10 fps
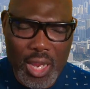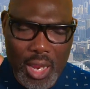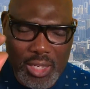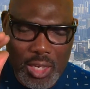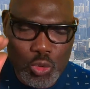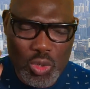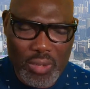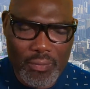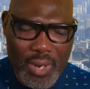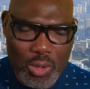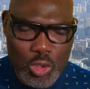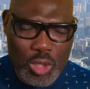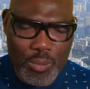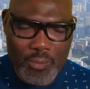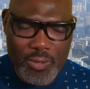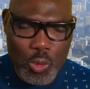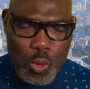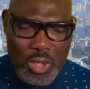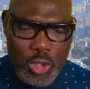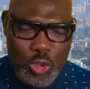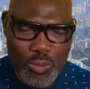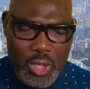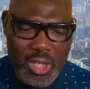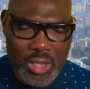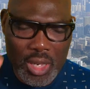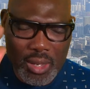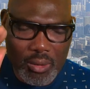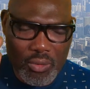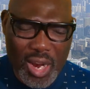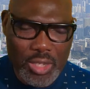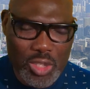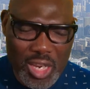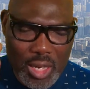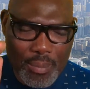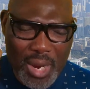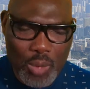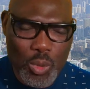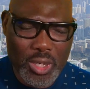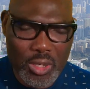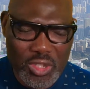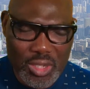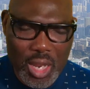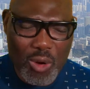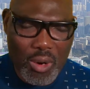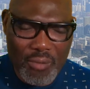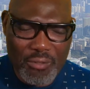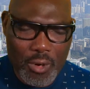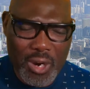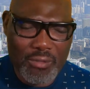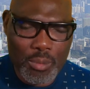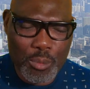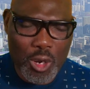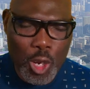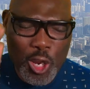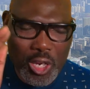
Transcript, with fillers: and the sweet fellowship of the Holy Spirit rest and abide with us now and forevermore.